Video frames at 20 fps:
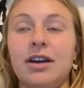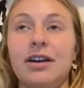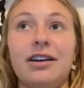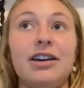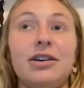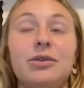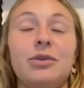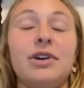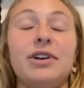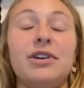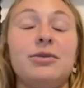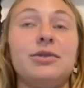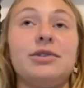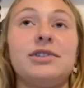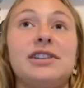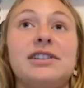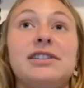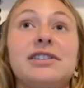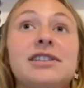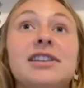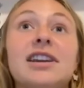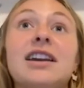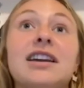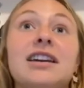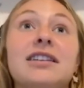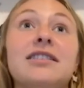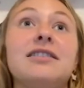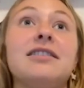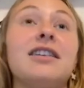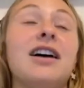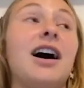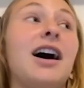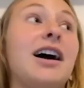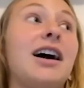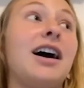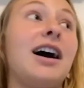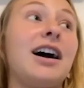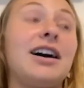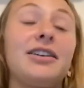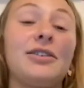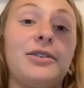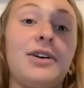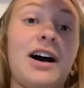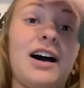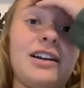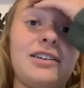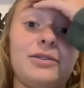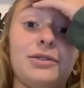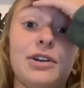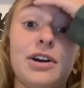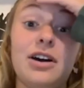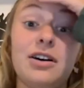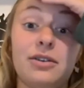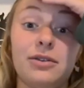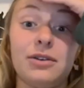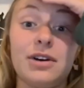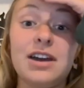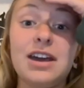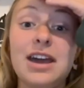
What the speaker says: It was insane. I don't know.